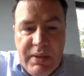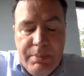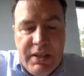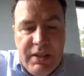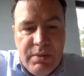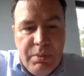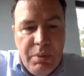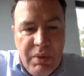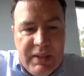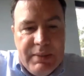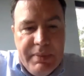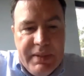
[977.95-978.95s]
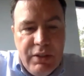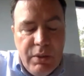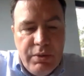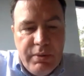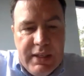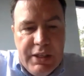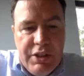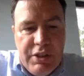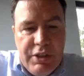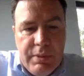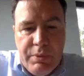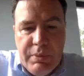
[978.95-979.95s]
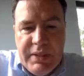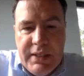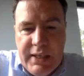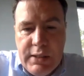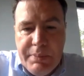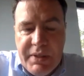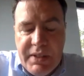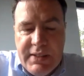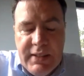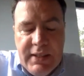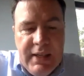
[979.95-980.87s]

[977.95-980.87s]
because we want to build those relationships with the experts.